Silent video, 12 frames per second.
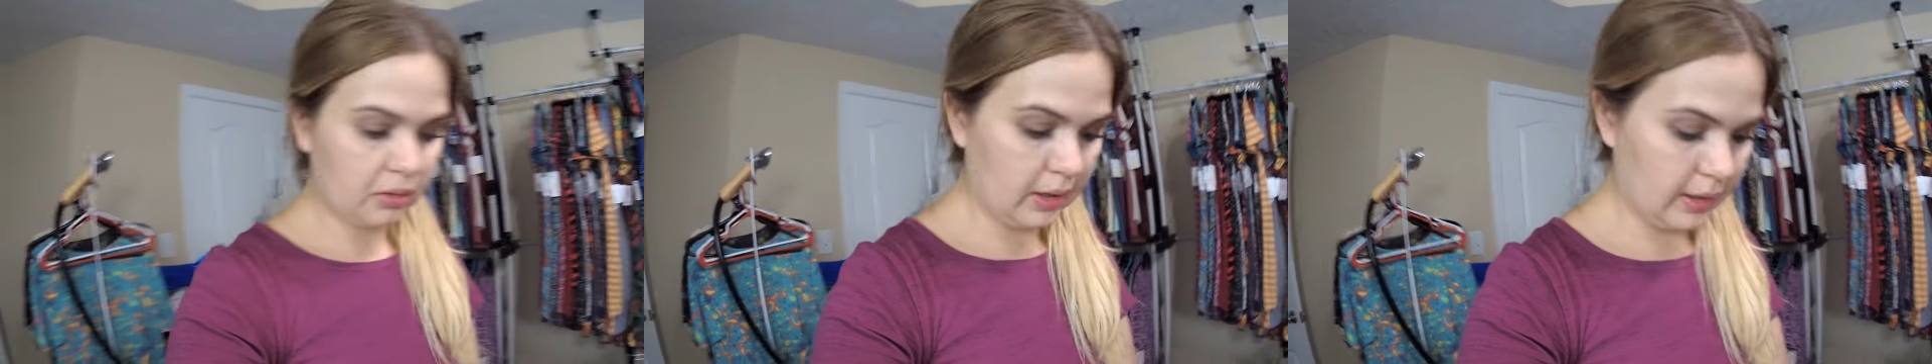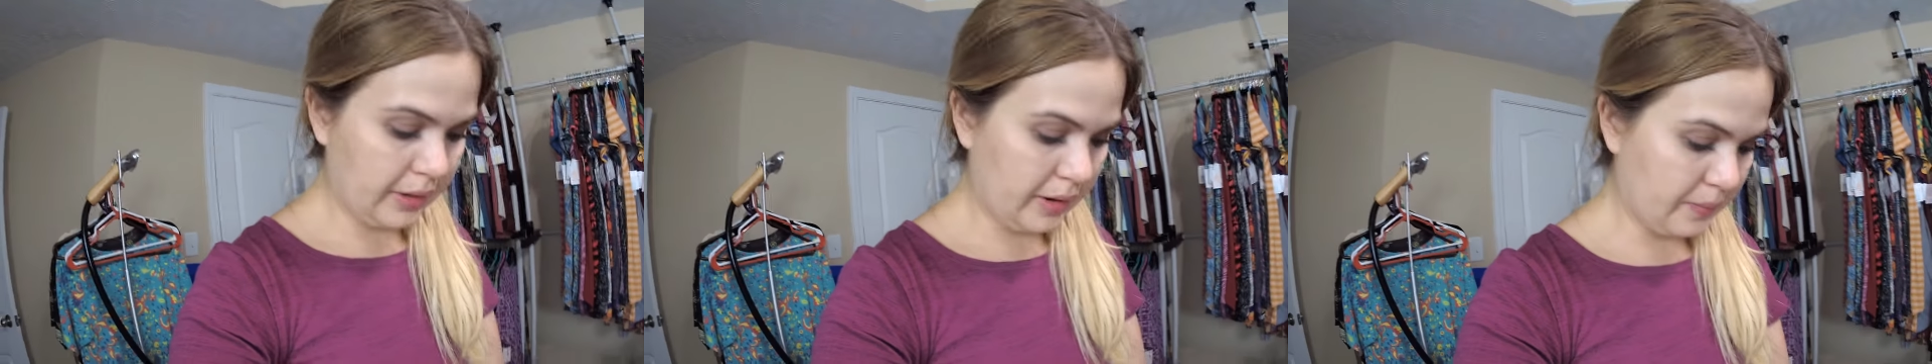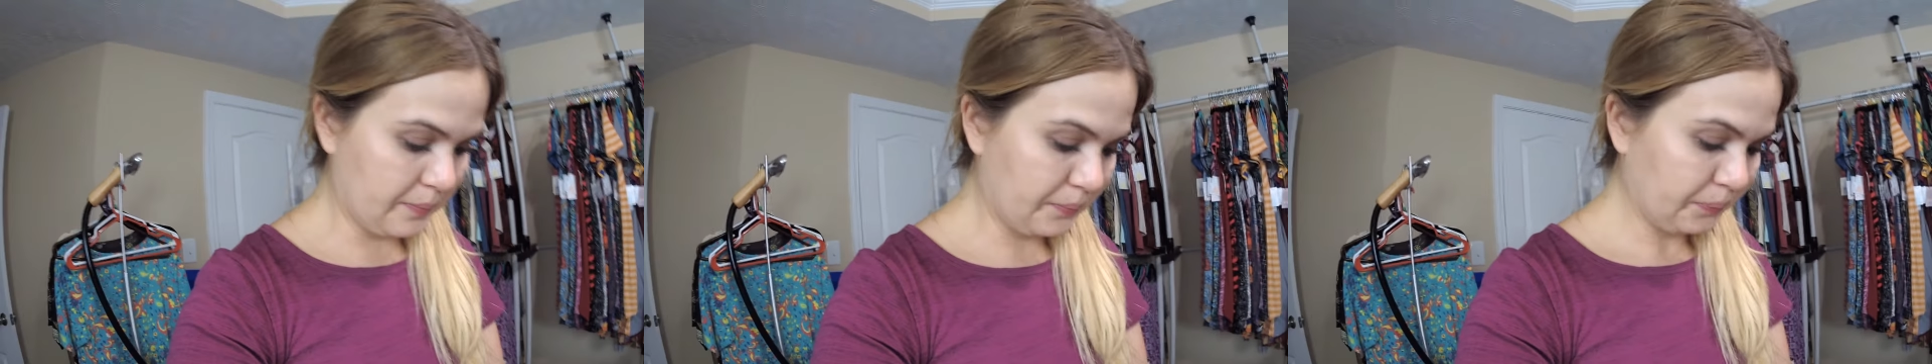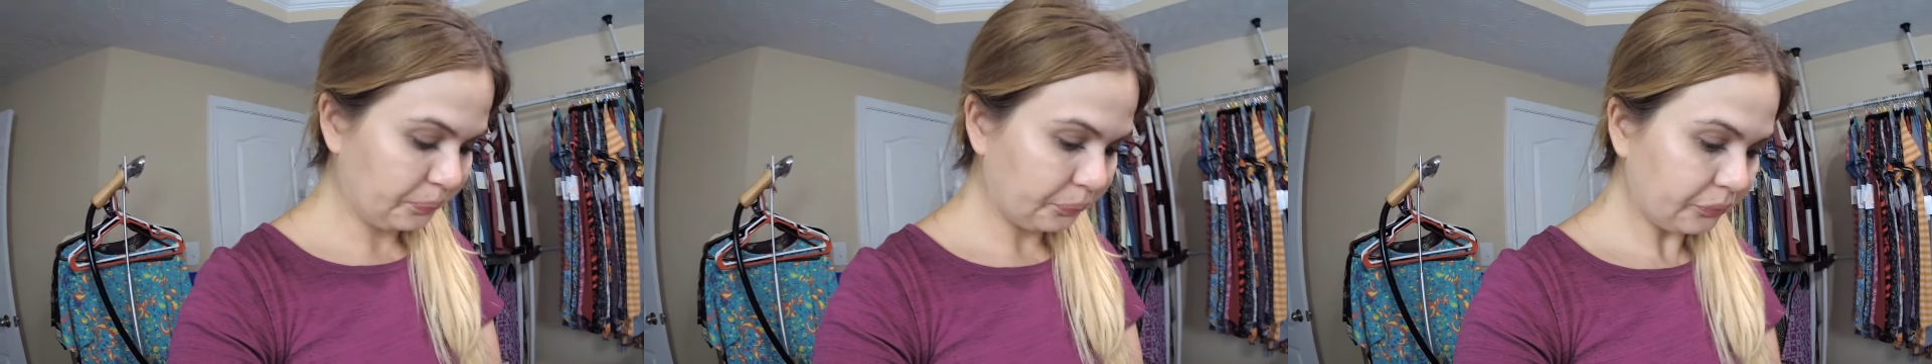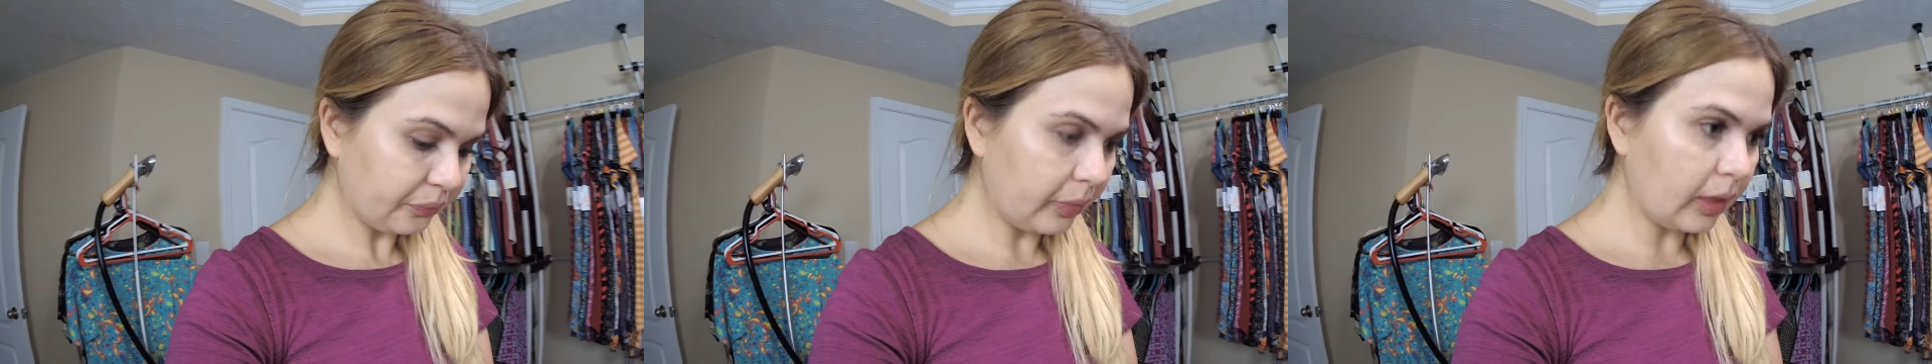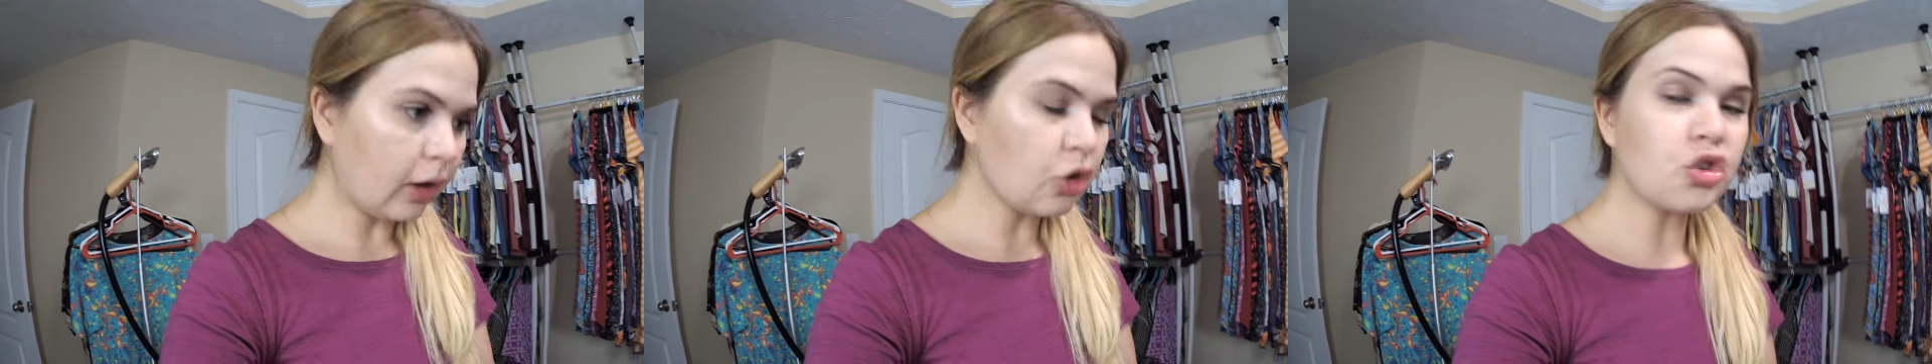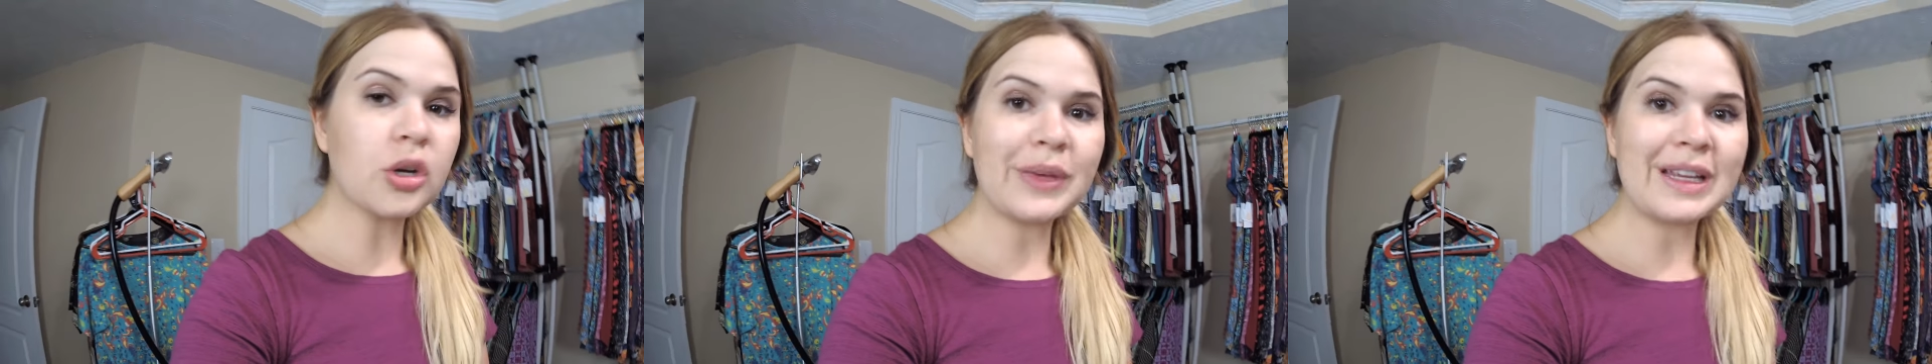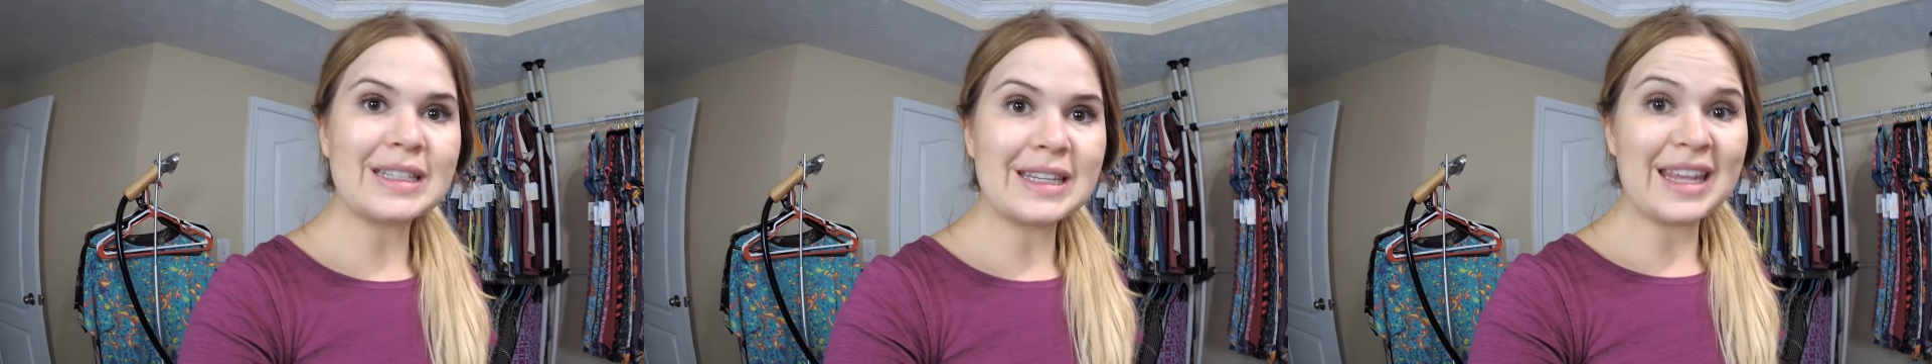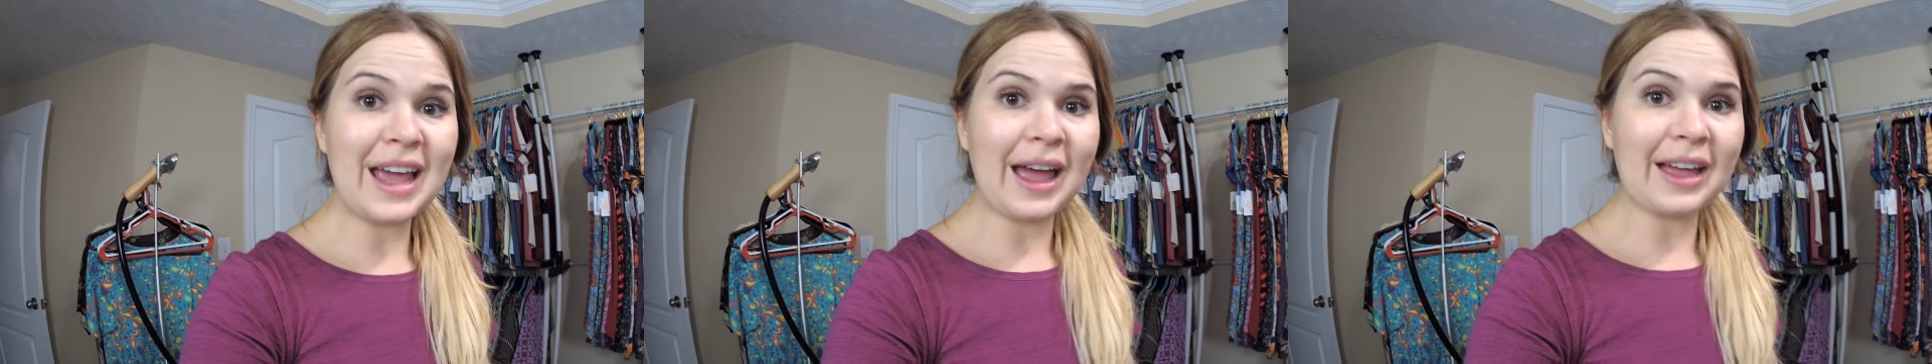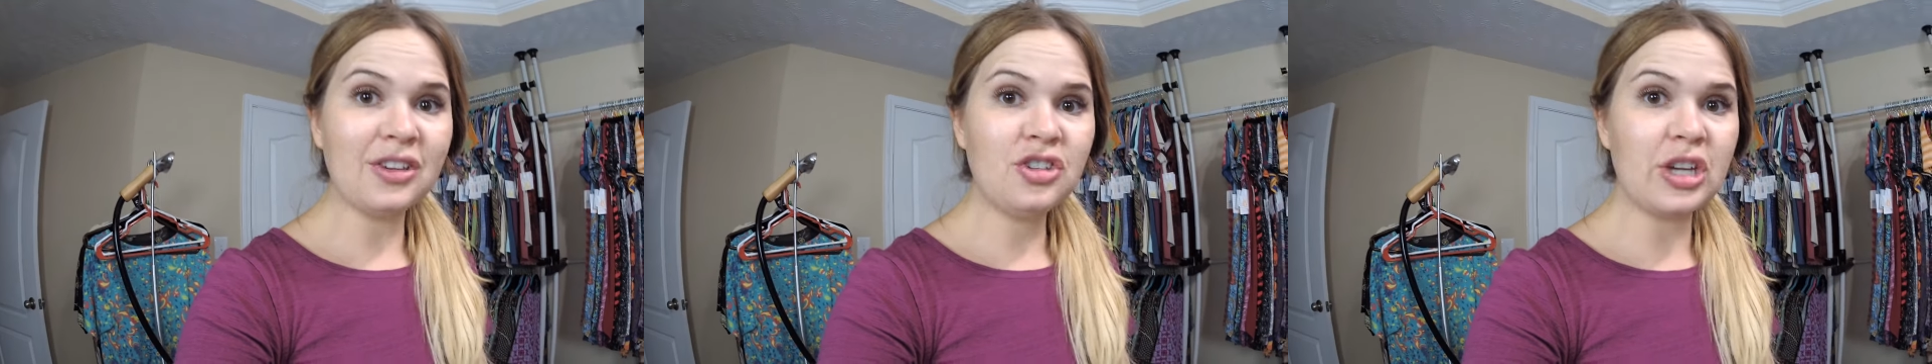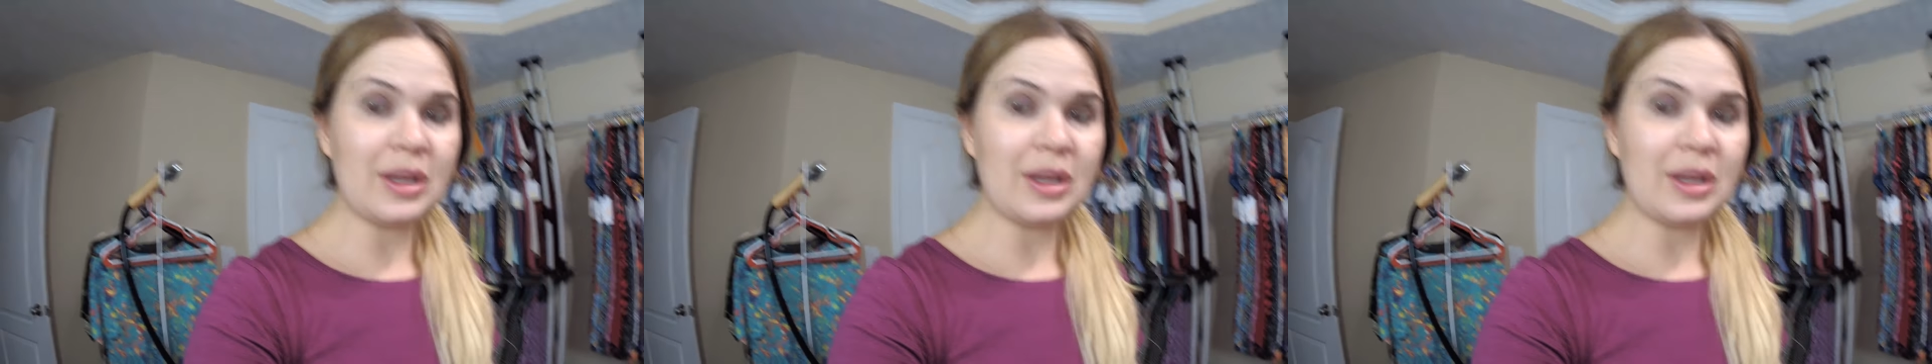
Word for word: um, trimming to the edge.